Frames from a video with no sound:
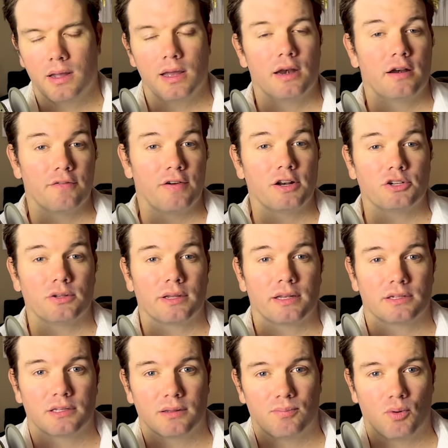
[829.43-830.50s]
And it eventually
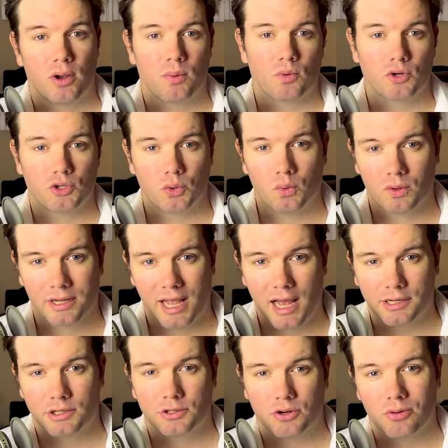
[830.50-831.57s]
gets to the point where Jewel
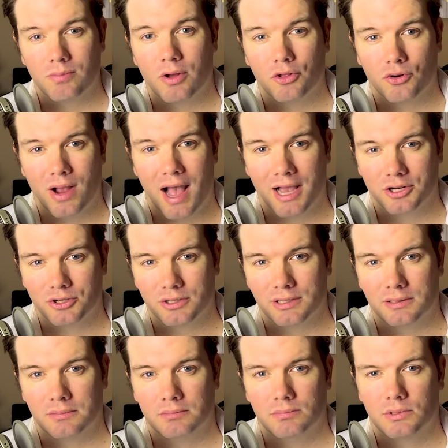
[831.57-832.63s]
catches her mother actually